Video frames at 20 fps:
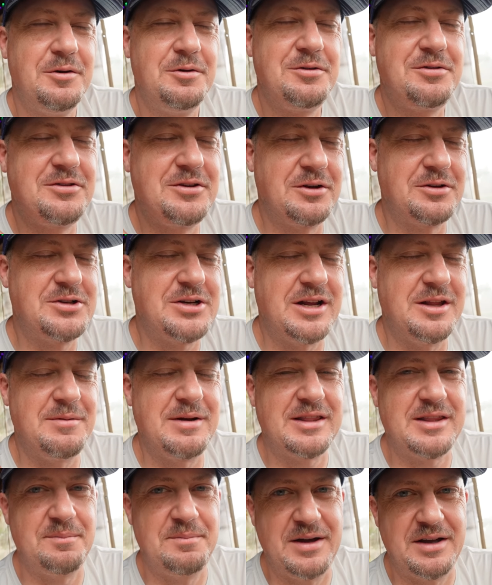Still trying to
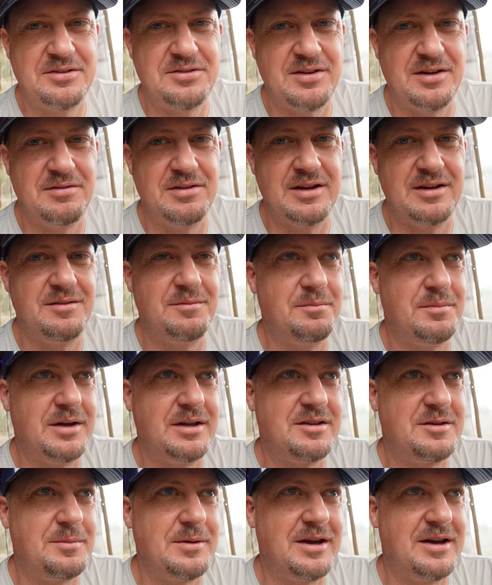make the best of it,
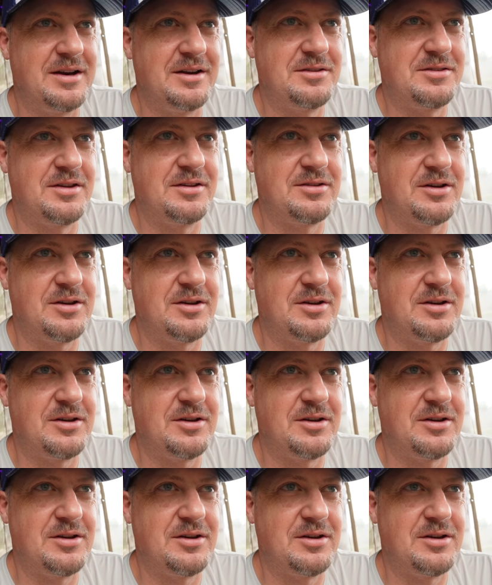but to be honest,